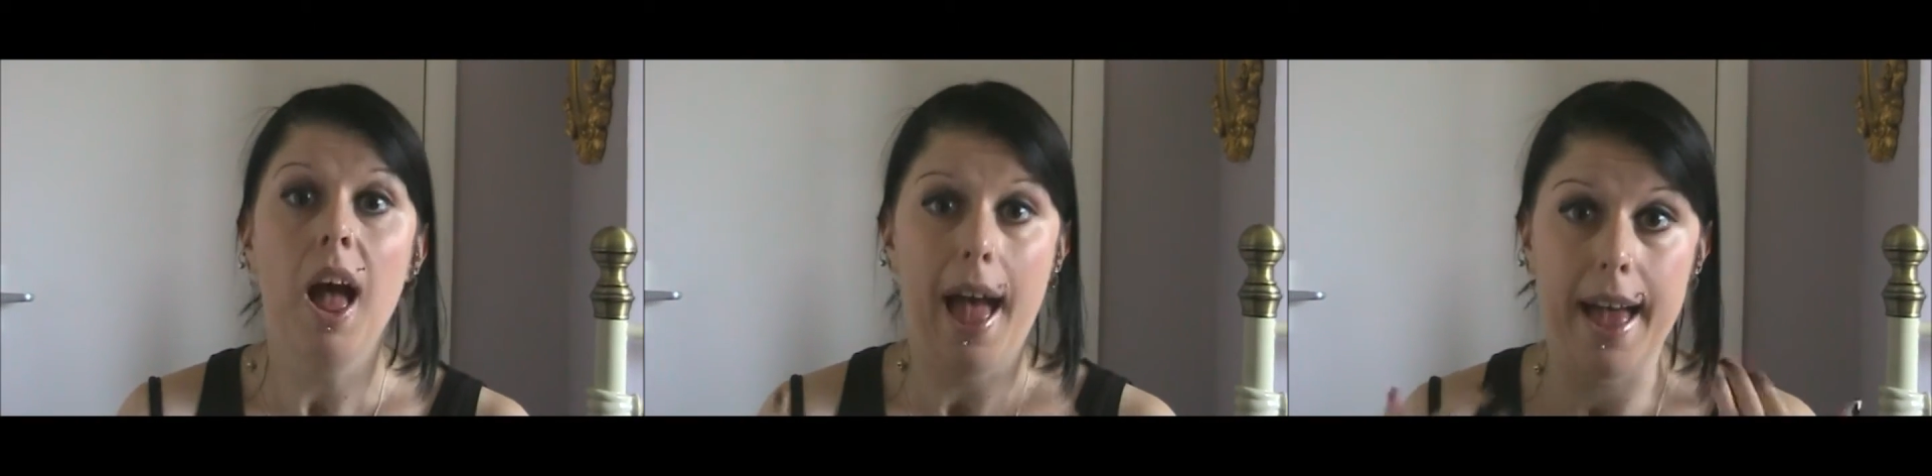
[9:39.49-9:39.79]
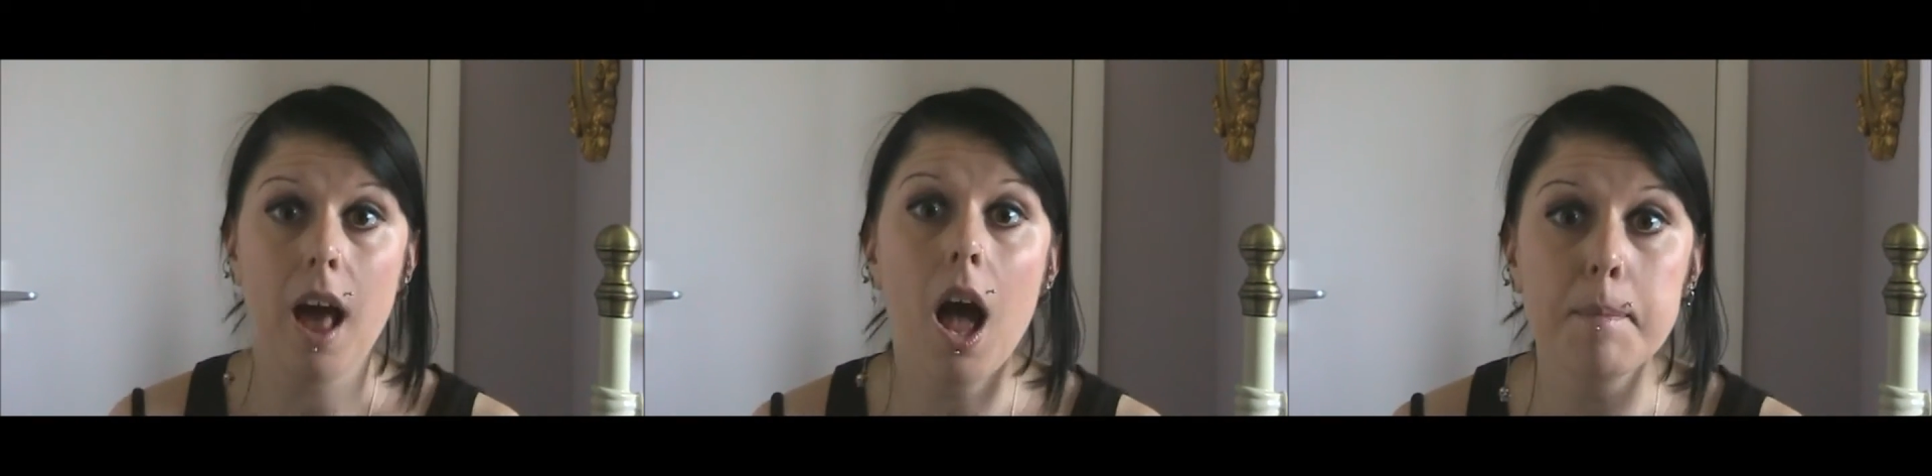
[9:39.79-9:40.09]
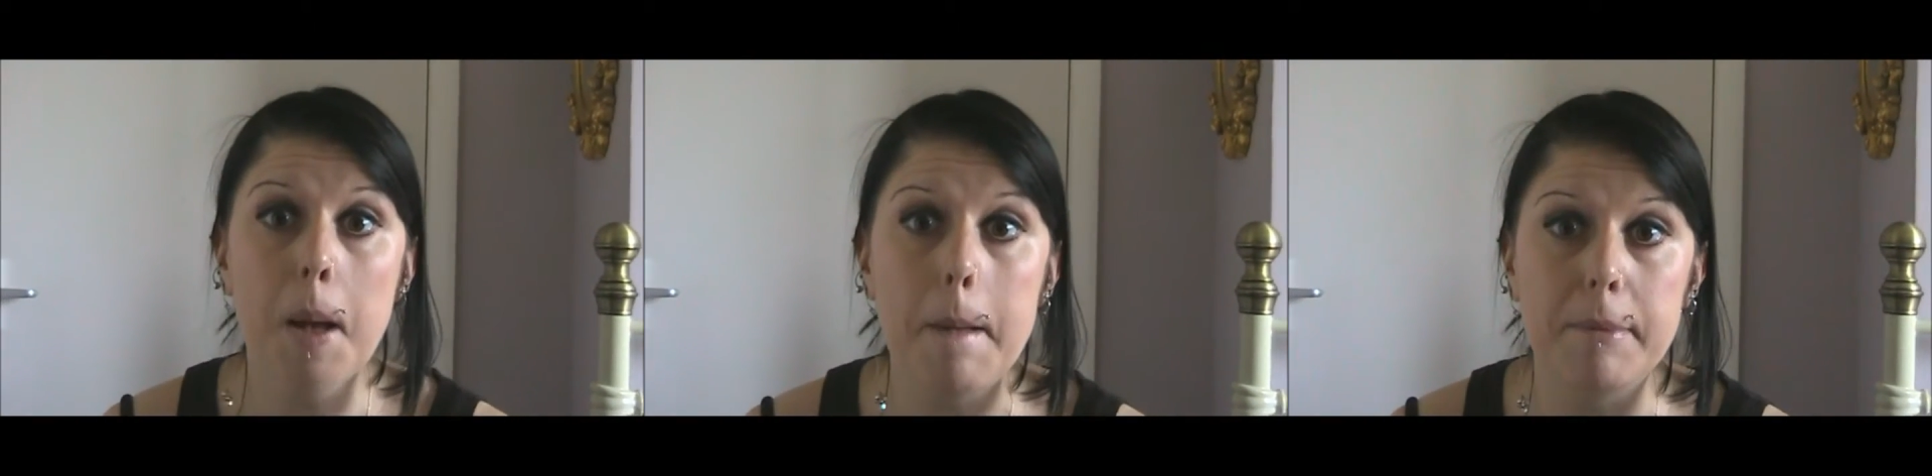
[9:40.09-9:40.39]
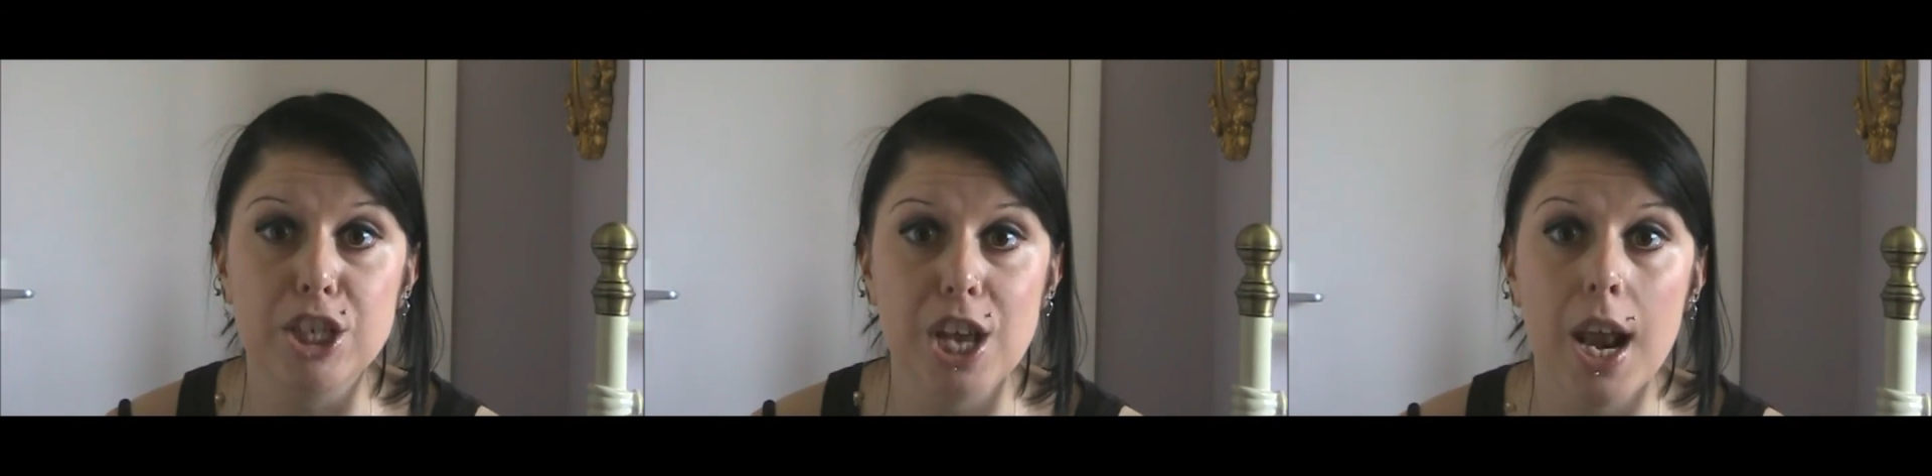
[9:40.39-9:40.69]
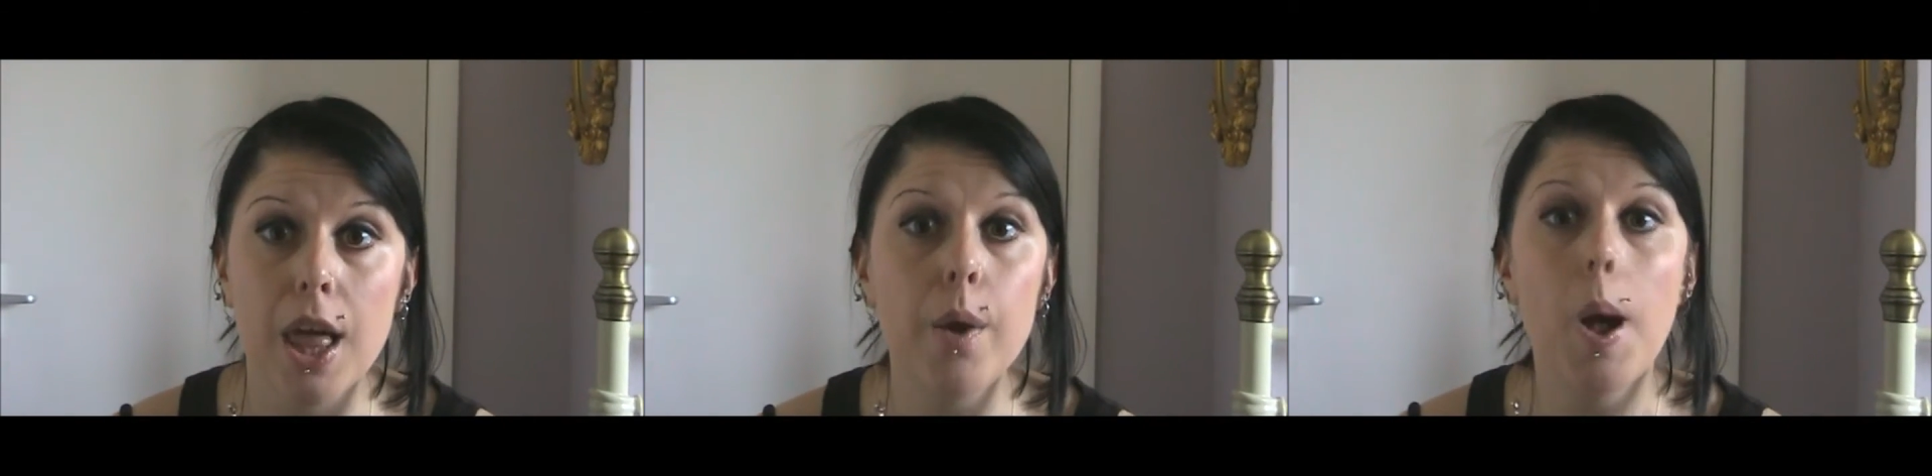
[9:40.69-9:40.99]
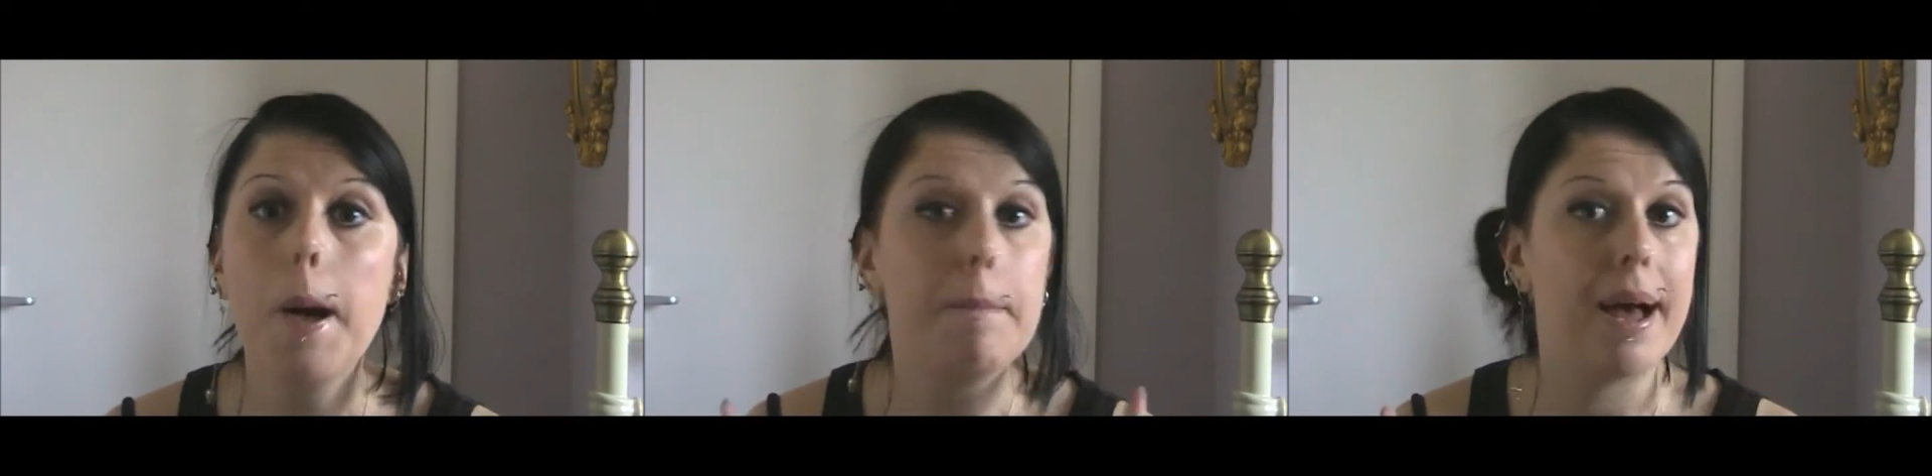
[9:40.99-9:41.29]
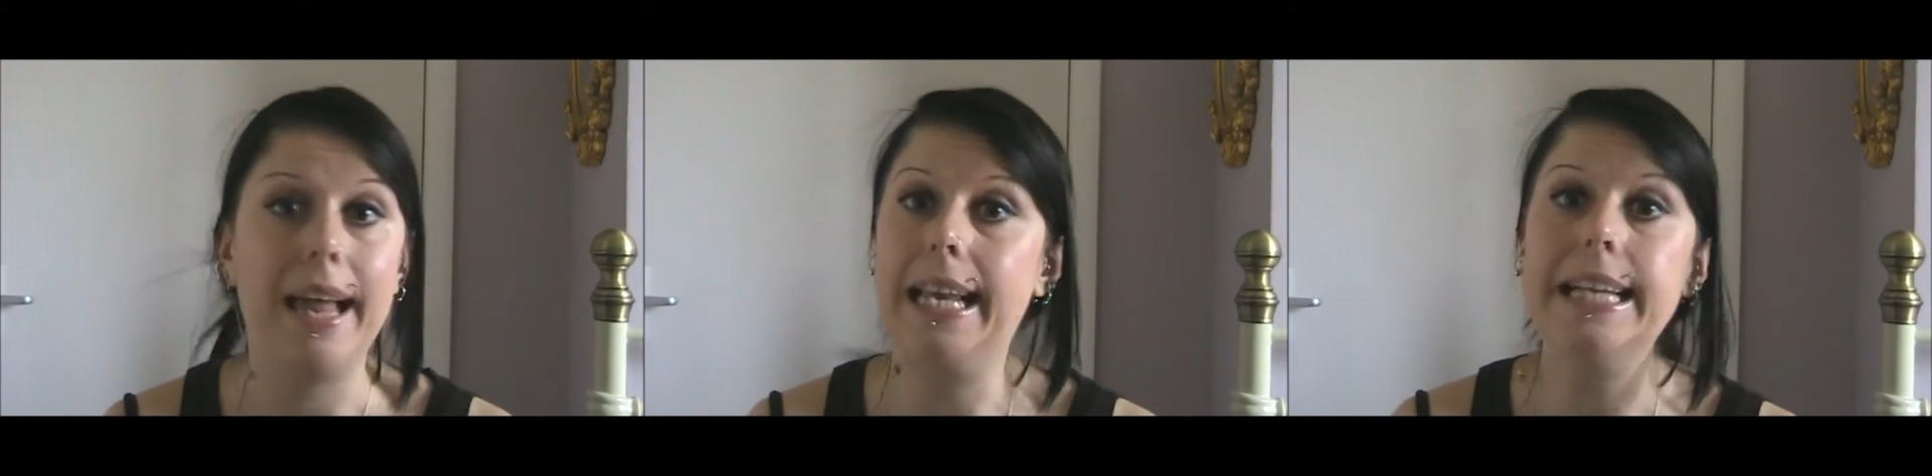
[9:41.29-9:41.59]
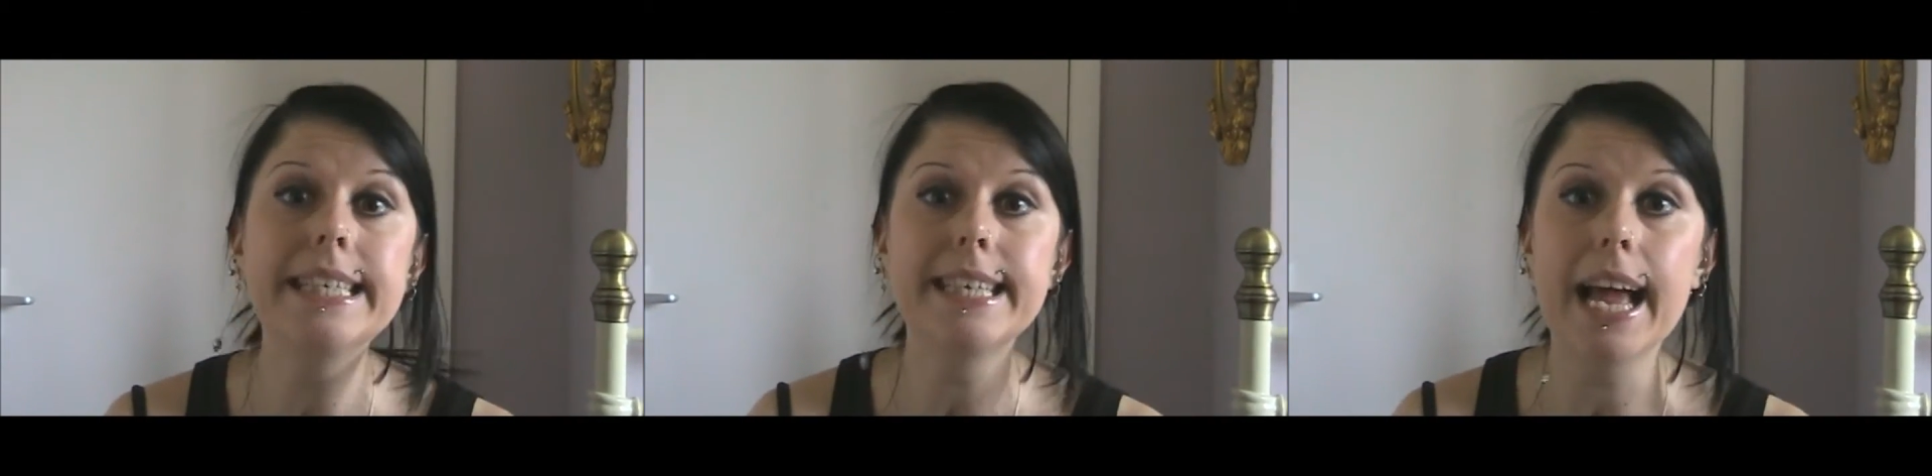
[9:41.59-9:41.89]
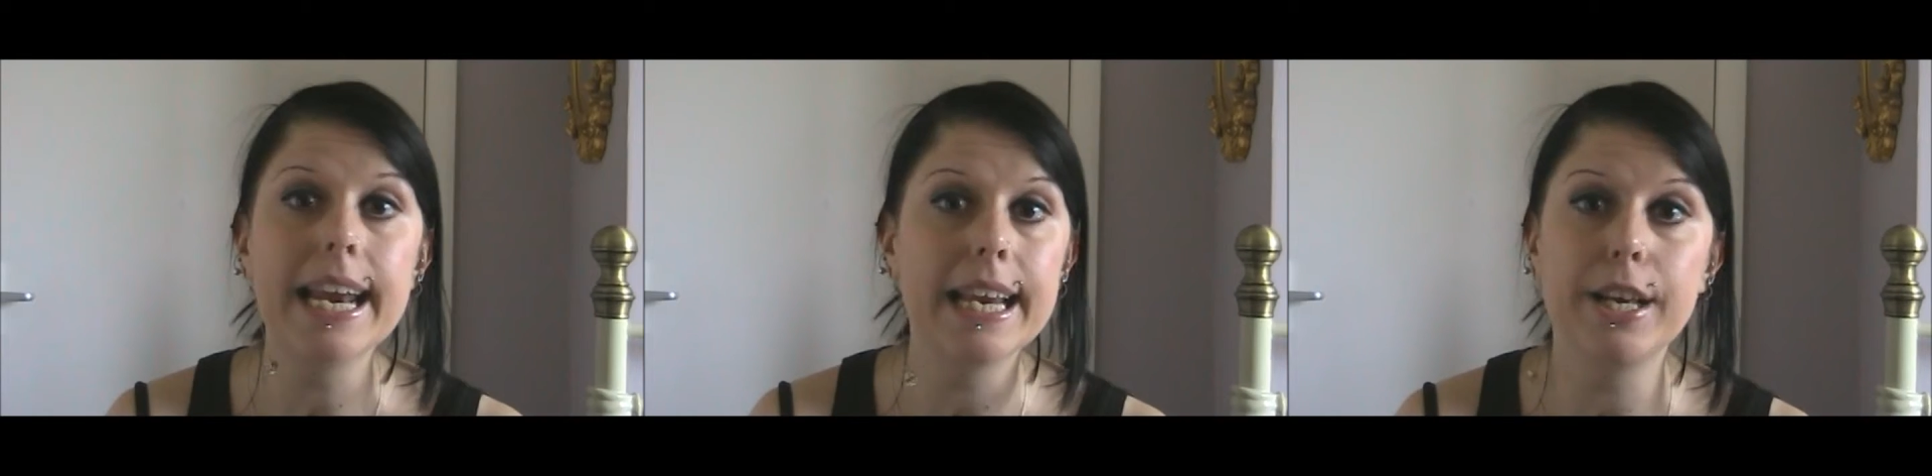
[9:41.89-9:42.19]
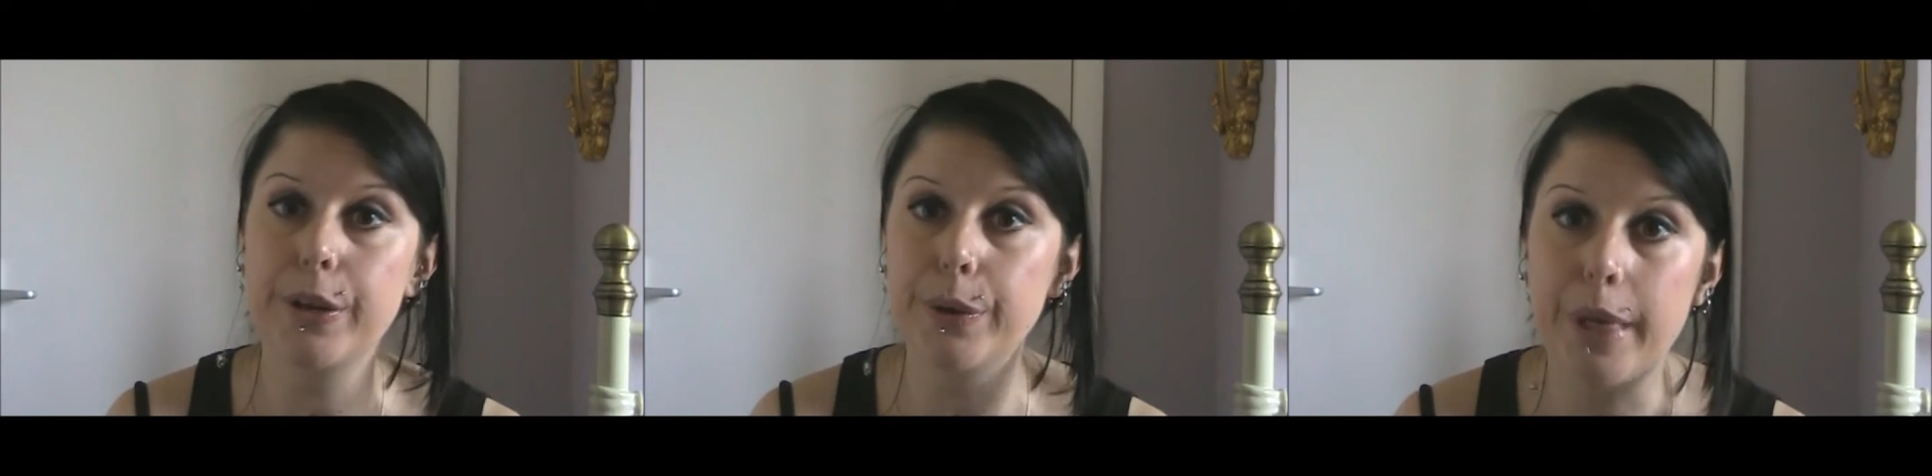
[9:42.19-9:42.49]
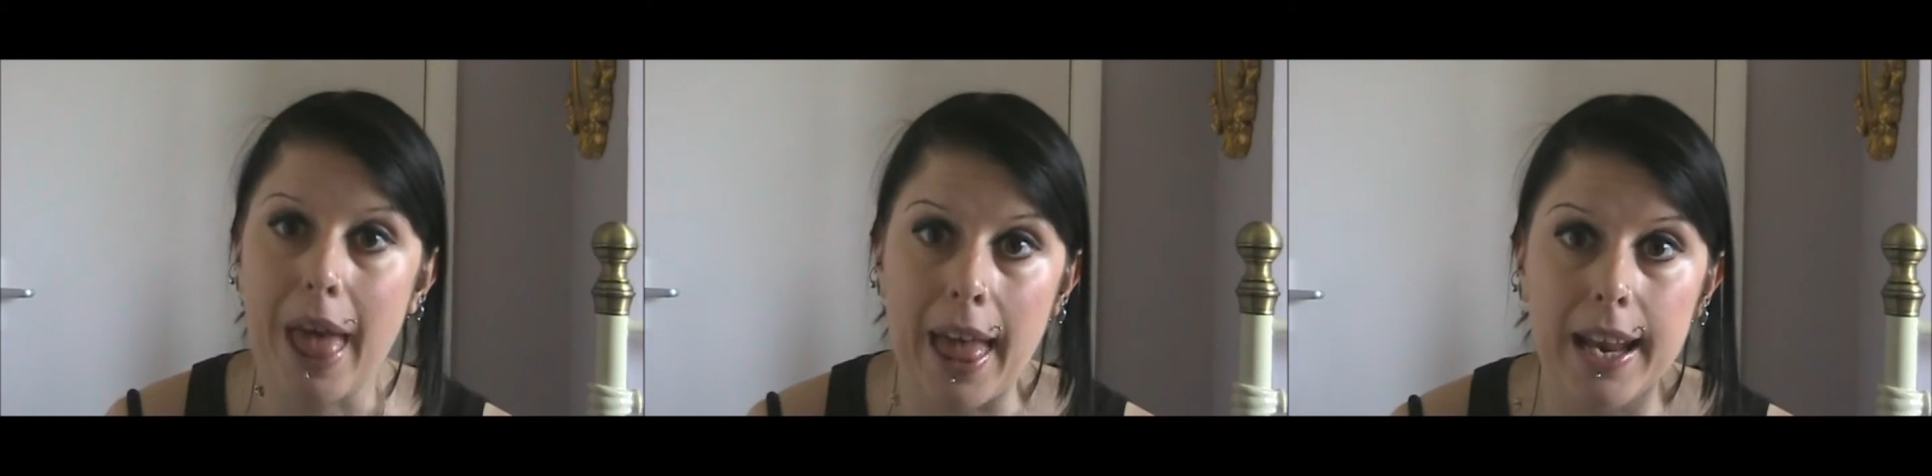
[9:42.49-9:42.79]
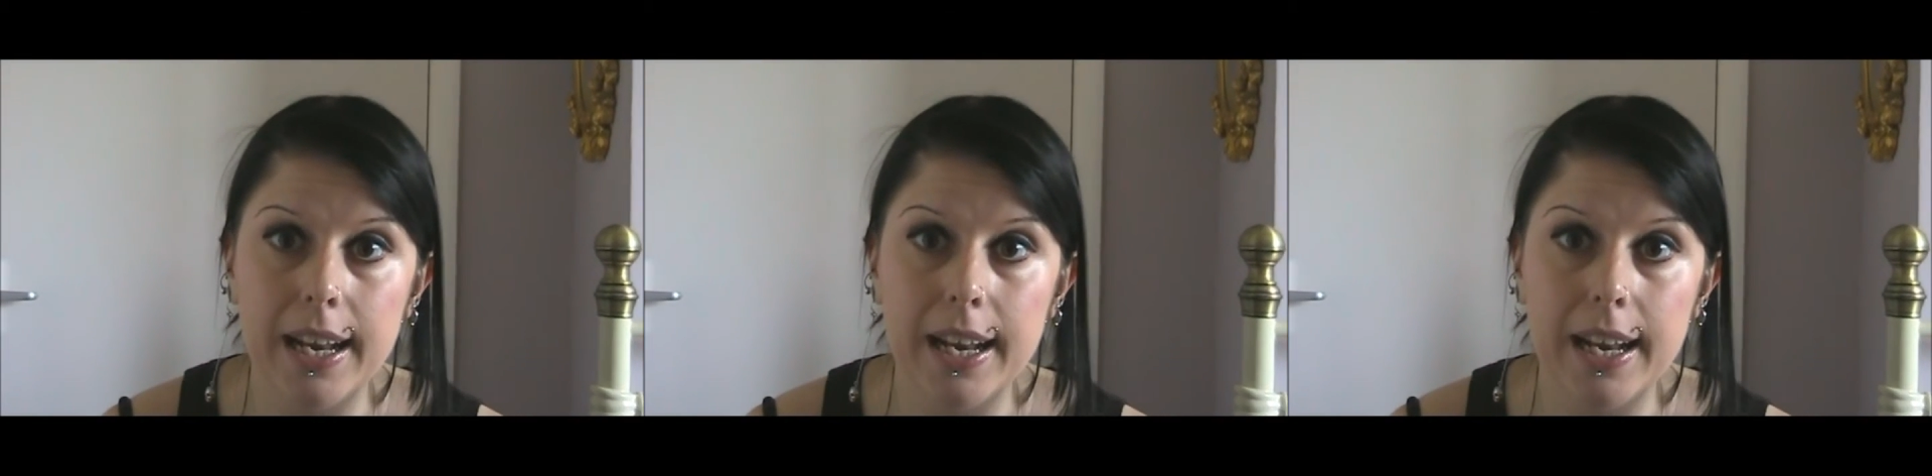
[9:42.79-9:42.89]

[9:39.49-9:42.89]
And I might be shallow, but at least I didn't do that.